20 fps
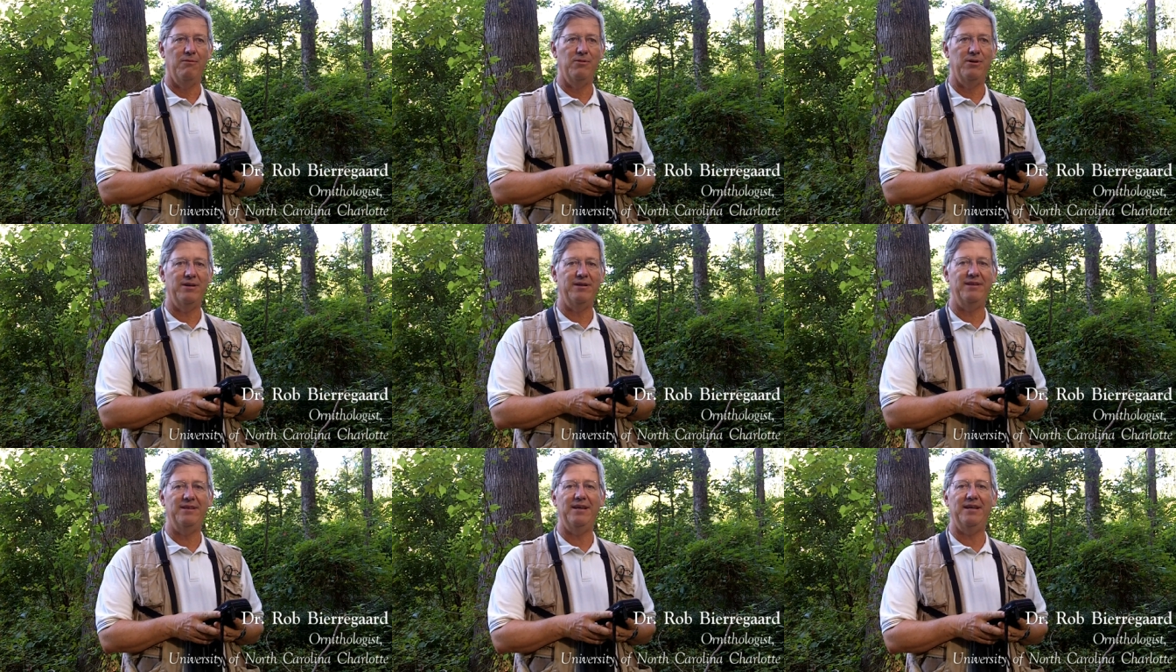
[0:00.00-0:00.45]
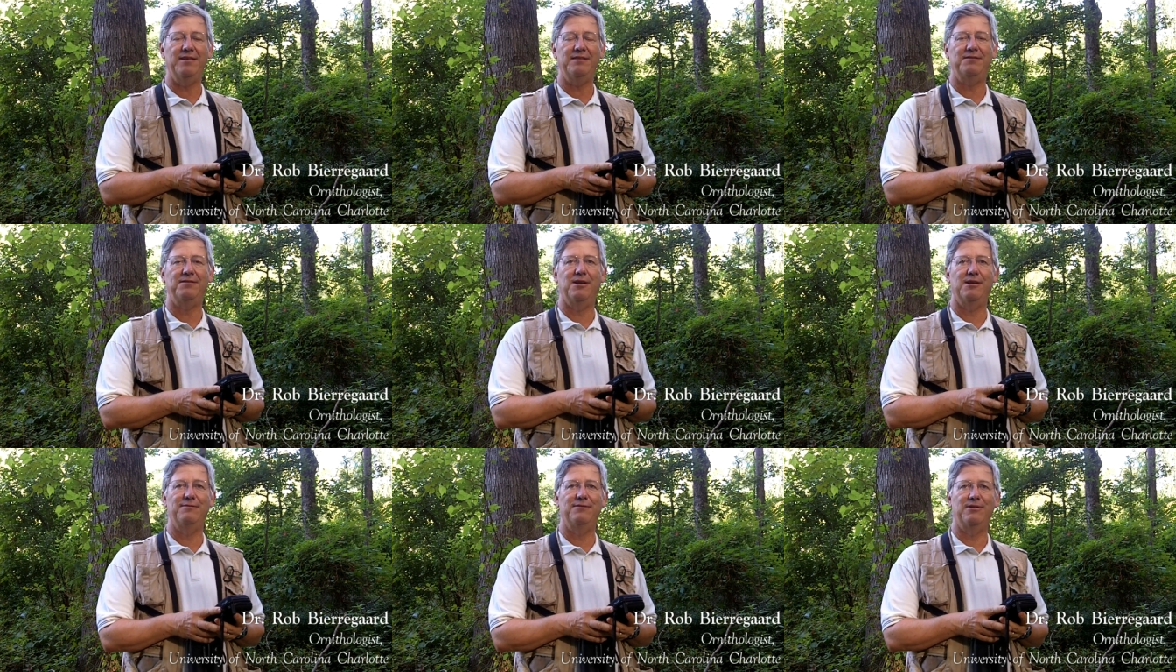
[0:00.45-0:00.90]
We're in the
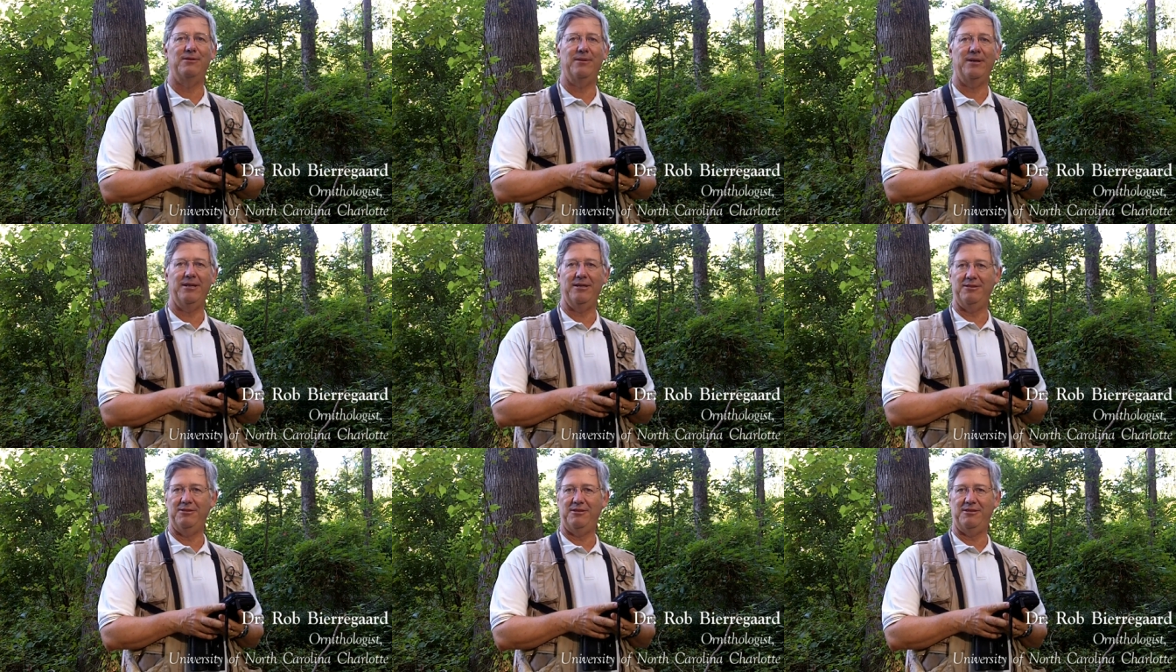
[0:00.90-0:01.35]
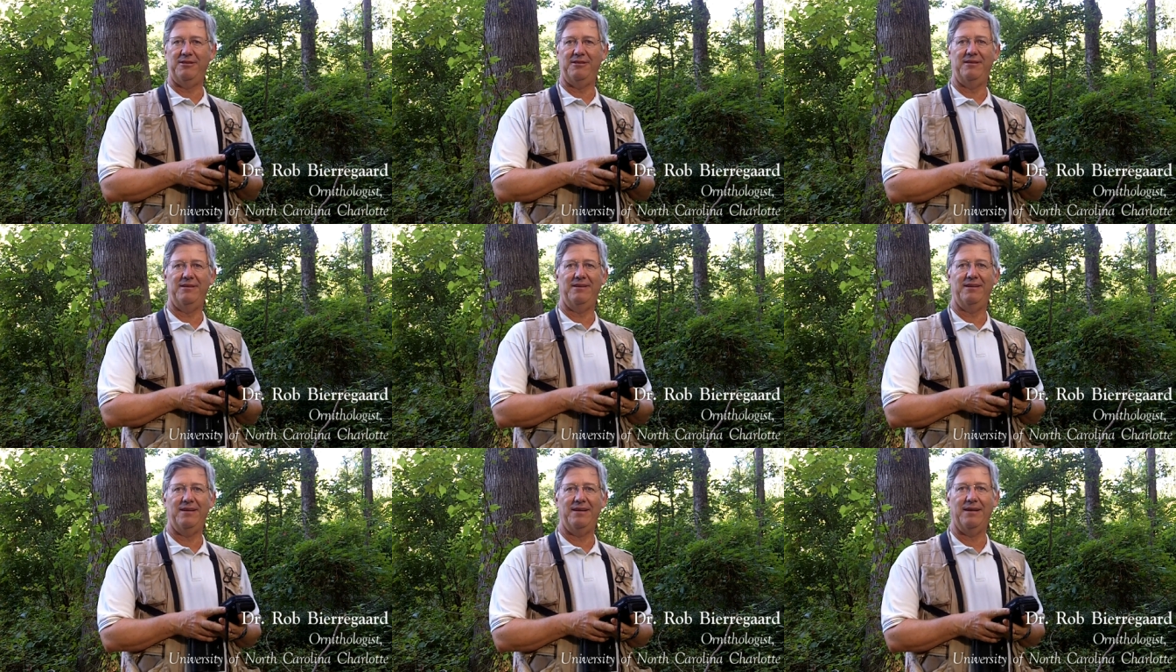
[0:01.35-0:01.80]
Eastover
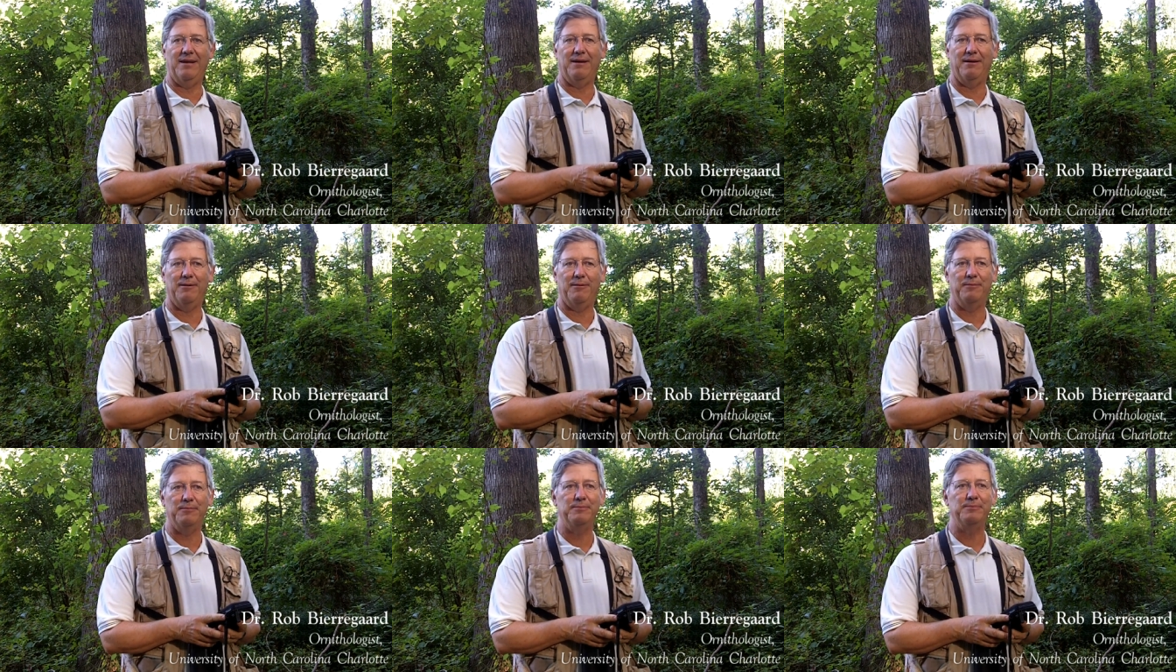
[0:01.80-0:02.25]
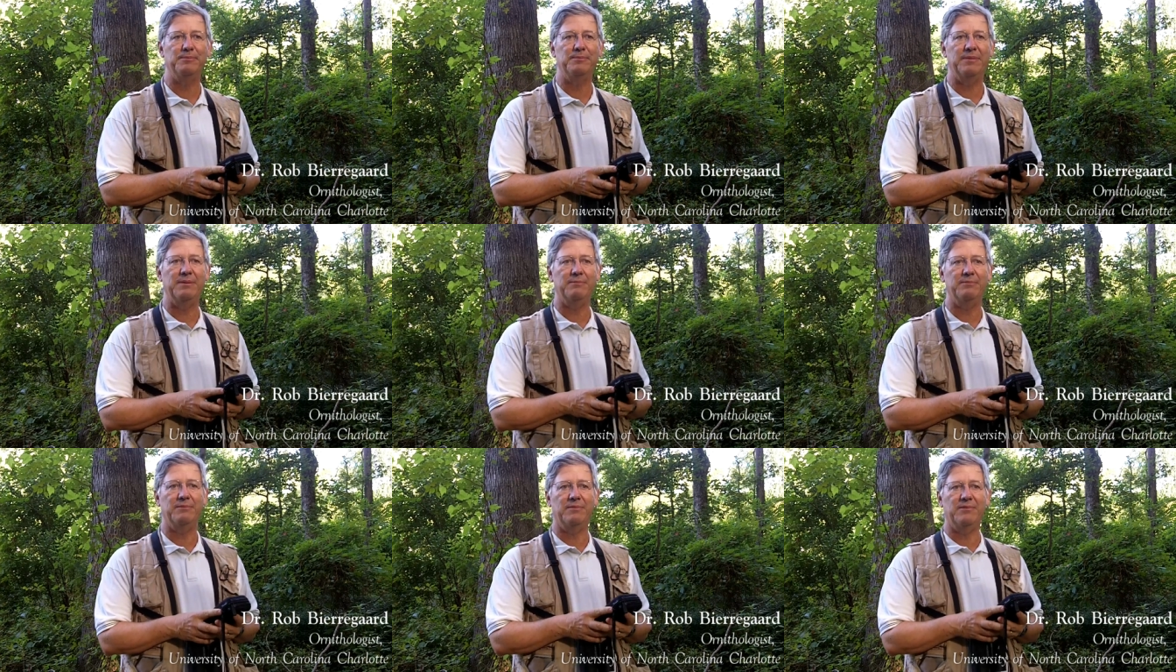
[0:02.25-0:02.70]
Ridge,
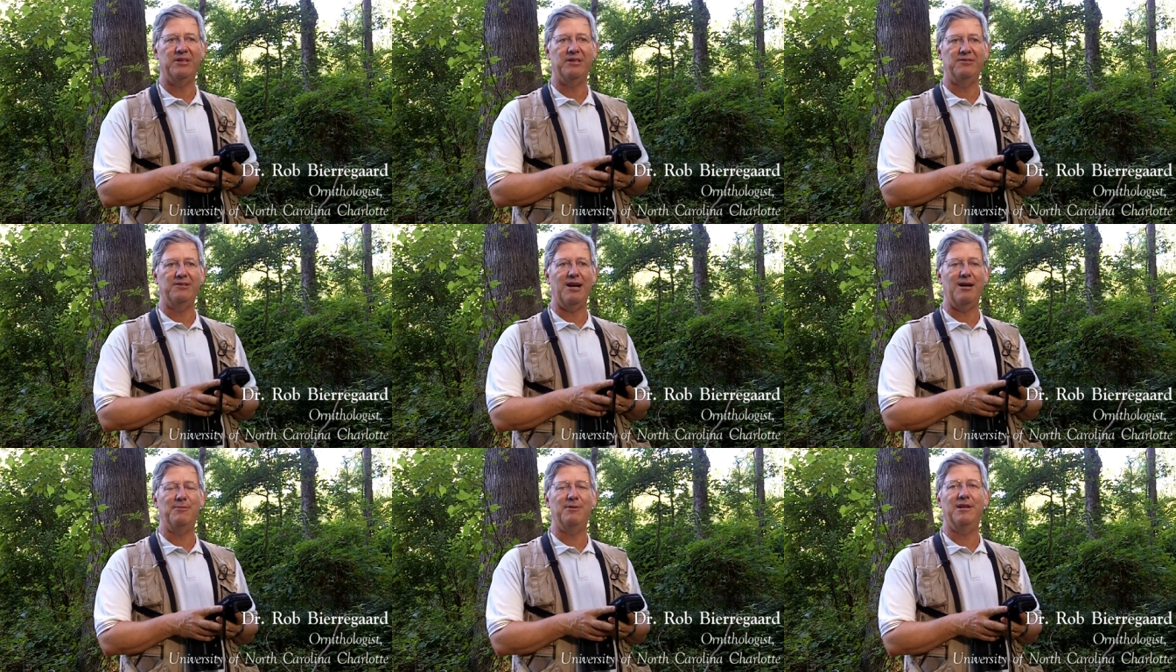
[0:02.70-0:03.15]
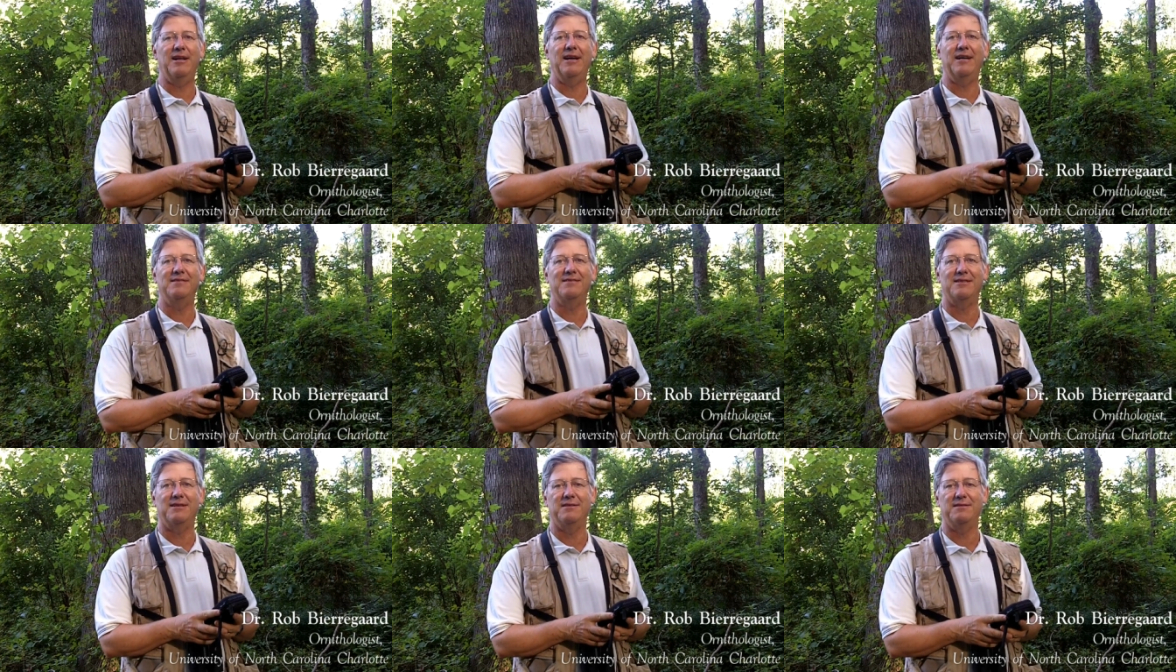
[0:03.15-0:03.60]
Catawba
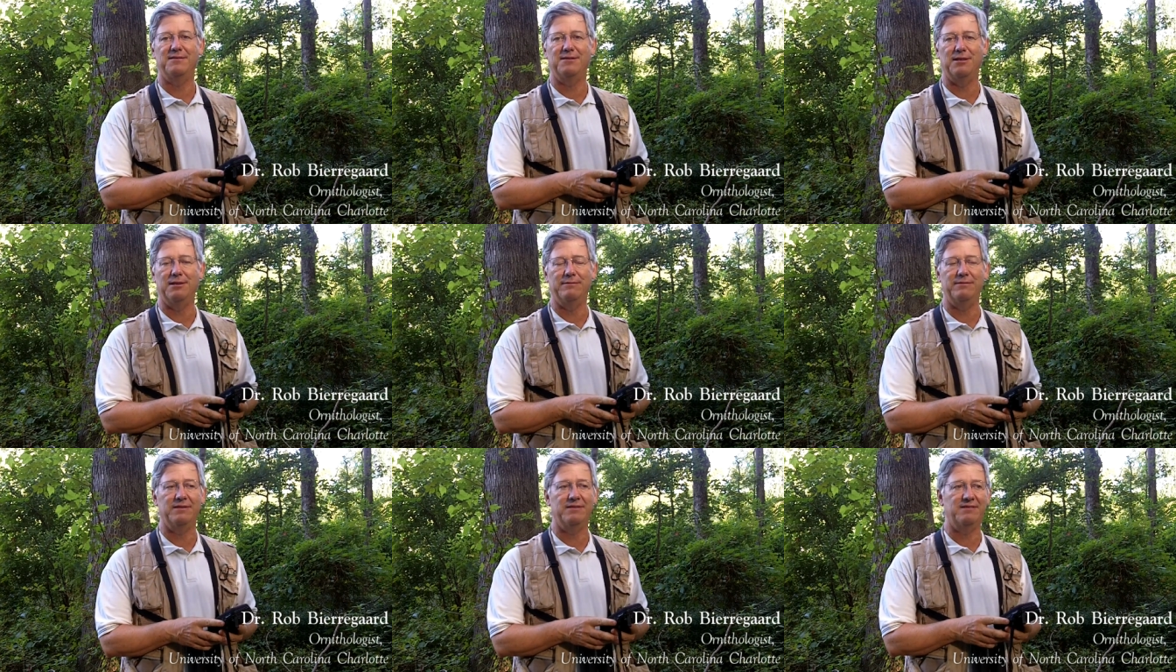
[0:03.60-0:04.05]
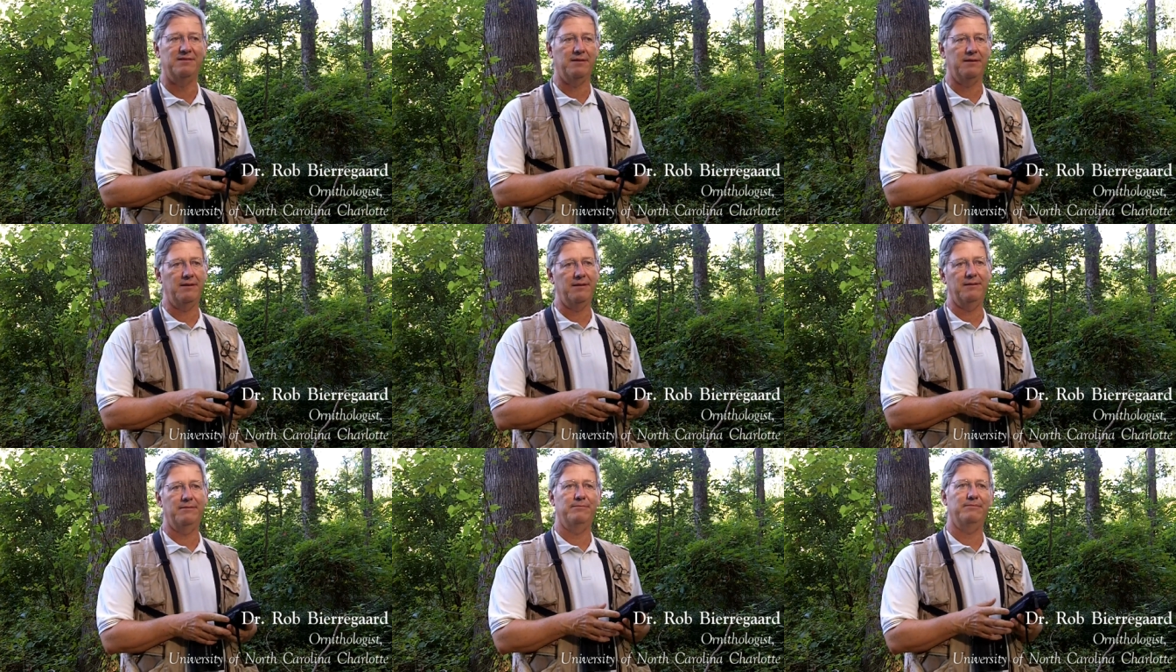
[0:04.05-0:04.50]
Lands
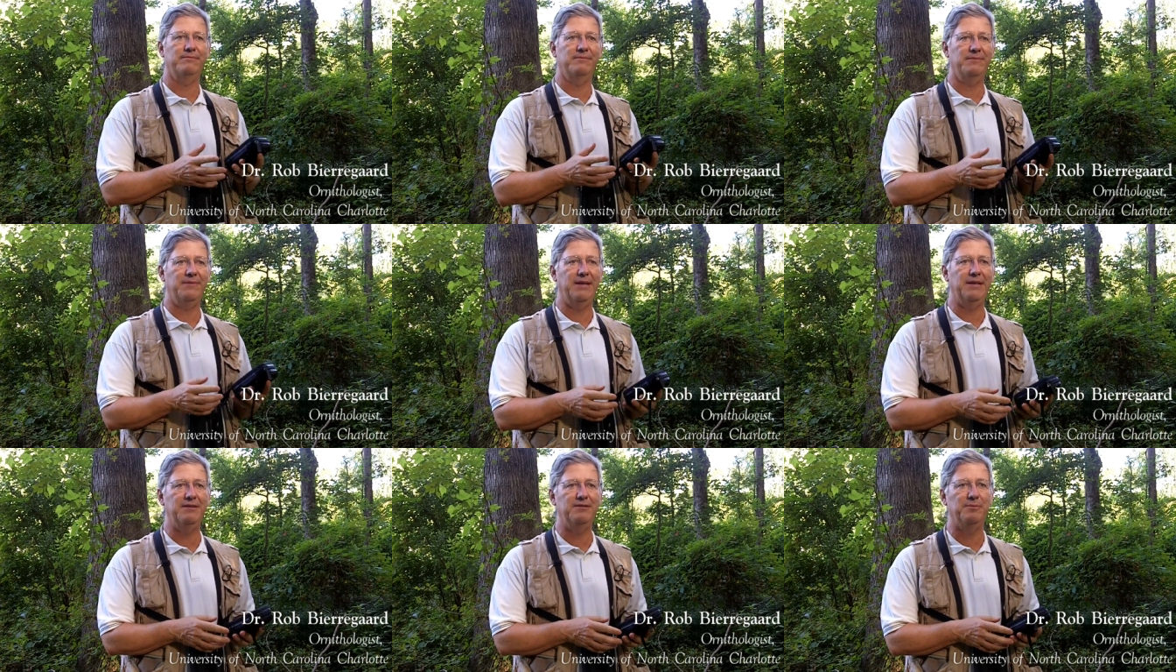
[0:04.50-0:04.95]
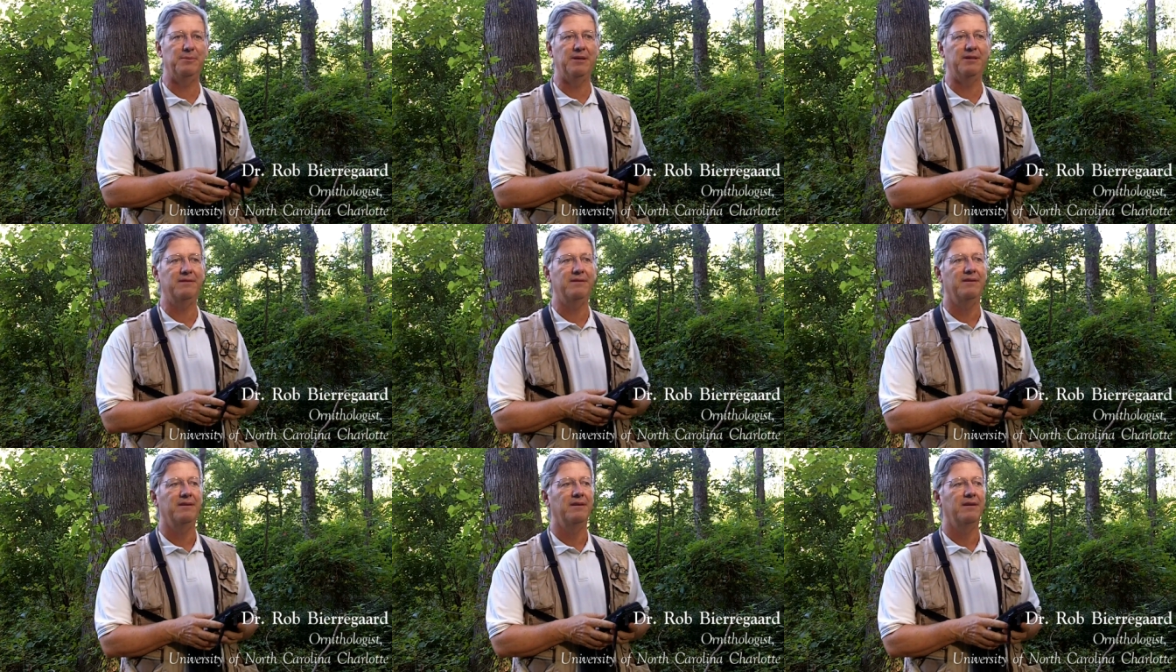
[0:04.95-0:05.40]
Conservancy
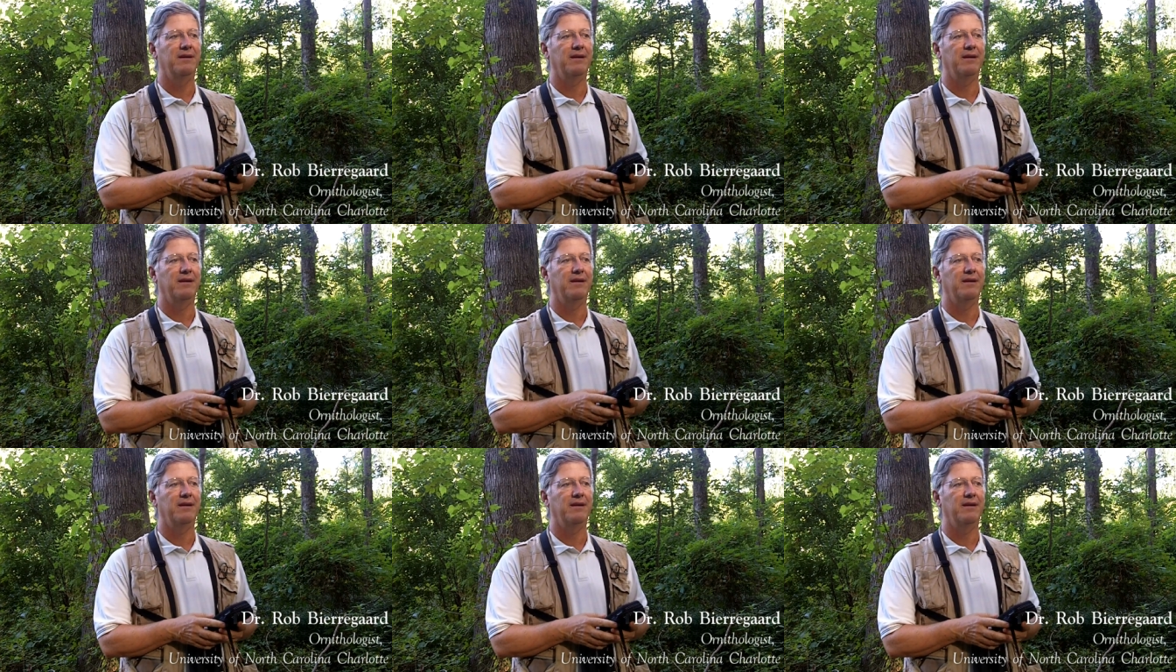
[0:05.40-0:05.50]
easement